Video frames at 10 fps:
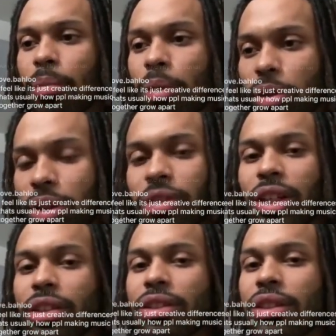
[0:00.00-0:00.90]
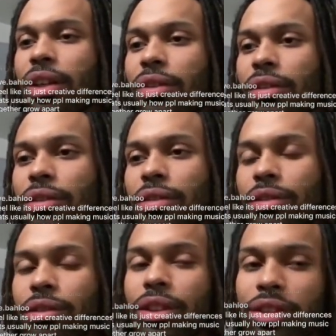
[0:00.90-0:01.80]
But check this out.
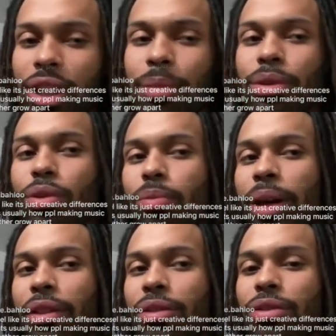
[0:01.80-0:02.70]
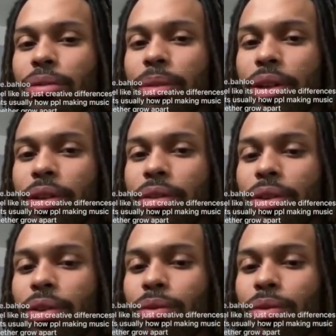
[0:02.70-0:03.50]
The same dude, Matthew Trammell,